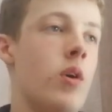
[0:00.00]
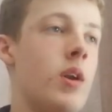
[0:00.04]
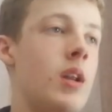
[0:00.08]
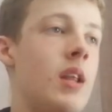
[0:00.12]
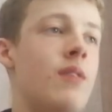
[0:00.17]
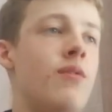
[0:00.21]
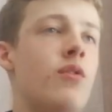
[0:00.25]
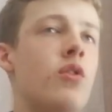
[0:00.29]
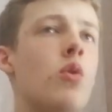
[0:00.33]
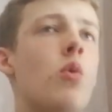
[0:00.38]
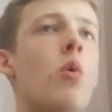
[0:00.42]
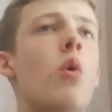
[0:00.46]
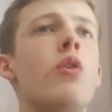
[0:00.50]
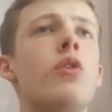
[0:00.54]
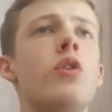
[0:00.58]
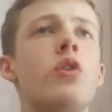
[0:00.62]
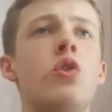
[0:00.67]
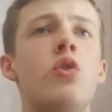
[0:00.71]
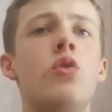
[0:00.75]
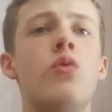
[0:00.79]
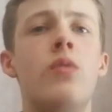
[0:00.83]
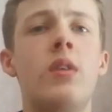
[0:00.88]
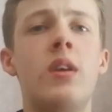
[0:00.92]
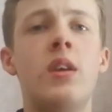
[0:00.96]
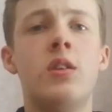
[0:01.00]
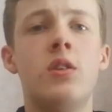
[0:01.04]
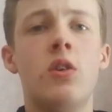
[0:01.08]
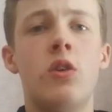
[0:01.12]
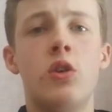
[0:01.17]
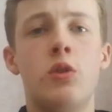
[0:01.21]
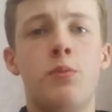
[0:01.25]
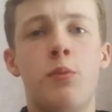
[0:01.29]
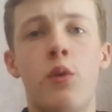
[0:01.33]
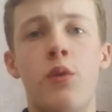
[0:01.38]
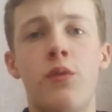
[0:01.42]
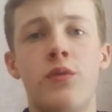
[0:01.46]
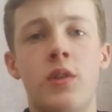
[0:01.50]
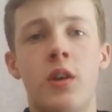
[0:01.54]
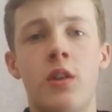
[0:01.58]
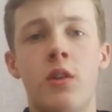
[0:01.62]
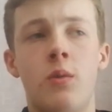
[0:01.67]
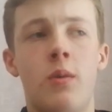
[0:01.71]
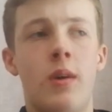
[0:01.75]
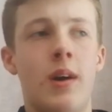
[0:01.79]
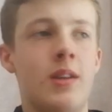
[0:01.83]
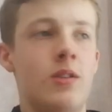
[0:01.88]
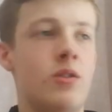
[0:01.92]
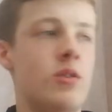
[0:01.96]
And even though all the new research proves
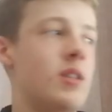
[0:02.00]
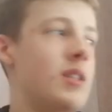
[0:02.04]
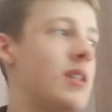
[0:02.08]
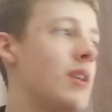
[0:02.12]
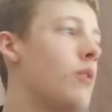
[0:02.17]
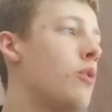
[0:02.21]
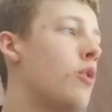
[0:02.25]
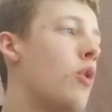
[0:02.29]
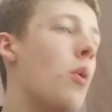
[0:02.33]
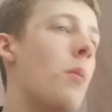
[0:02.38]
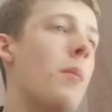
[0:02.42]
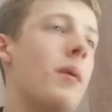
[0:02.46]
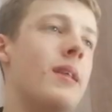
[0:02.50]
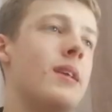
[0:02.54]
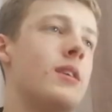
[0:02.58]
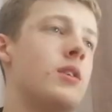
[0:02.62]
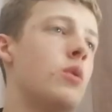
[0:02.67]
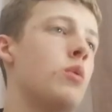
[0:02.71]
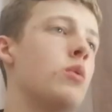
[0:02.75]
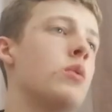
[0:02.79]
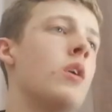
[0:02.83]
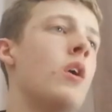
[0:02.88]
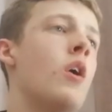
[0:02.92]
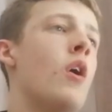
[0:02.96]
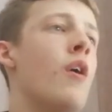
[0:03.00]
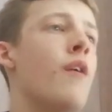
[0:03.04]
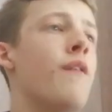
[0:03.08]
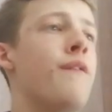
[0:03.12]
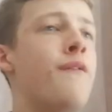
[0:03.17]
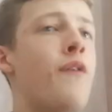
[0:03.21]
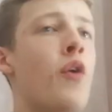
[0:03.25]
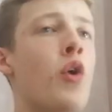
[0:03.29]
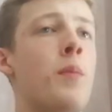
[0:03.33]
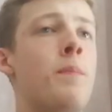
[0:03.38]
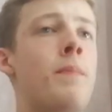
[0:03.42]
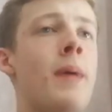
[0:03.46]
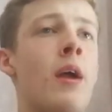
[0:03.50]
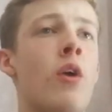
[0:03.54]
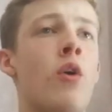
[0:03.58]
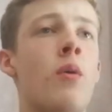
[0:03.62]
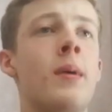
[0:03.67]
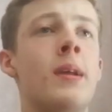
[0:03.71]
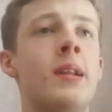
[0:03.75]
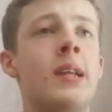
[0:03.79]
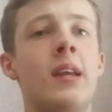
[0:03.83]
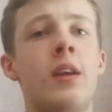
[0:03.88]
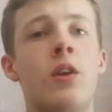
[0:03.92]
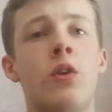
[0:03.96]
otherwise, we're still going by this old food
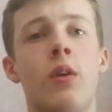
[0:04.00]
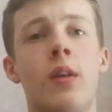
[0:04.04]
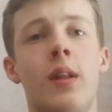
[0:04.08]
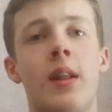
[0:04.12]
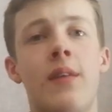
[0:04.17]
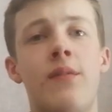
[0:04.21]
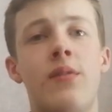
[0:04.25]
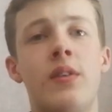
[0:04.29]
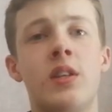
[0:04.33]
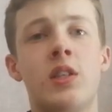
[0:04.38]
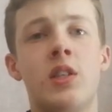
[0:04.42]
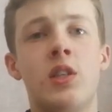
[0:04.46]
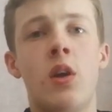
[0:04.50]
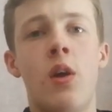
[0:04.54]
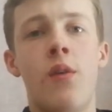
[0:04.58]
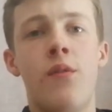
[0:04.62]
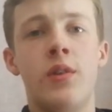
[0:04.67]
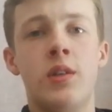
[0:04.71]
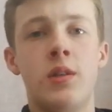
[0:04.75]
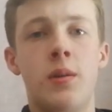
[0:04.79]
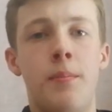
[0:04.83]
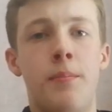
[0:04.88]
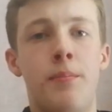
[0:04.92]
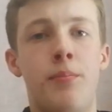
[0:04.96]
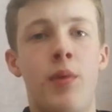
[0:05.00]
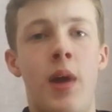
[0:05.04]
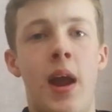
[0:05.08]
pyramid, eat your 11 servings of